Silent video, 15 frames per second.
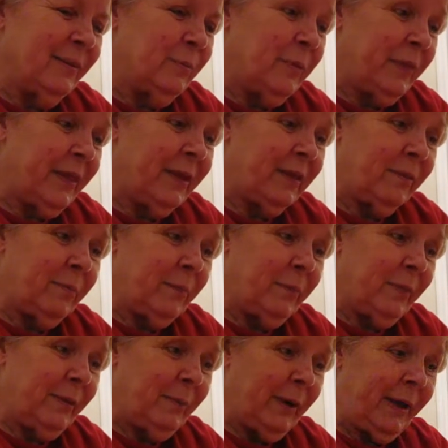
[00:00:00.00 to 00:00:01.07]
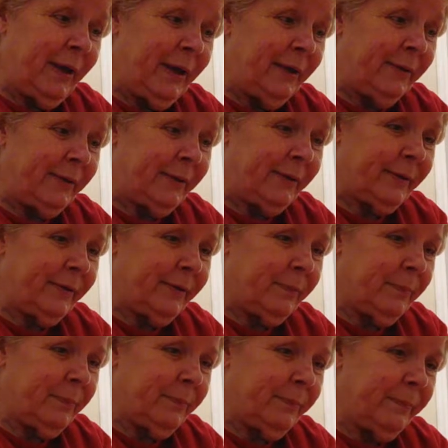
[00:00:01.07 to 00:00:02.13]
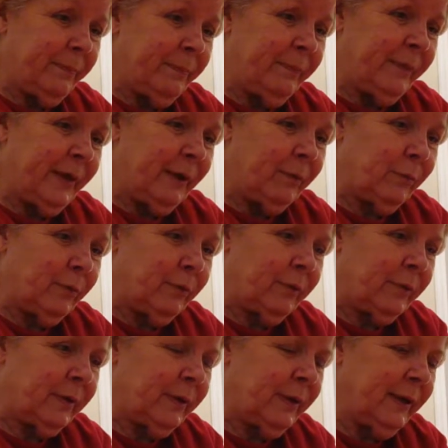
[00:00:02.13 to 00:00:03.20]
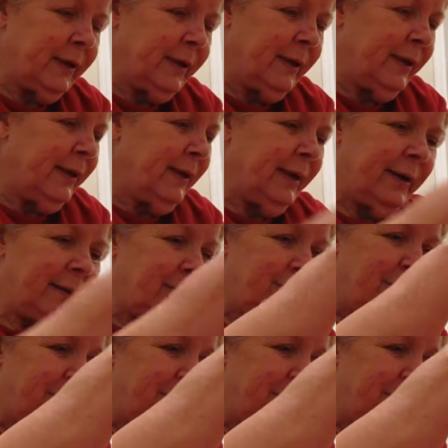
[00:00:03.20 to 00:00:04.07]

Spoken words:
But that's my aunt's, that was, I don't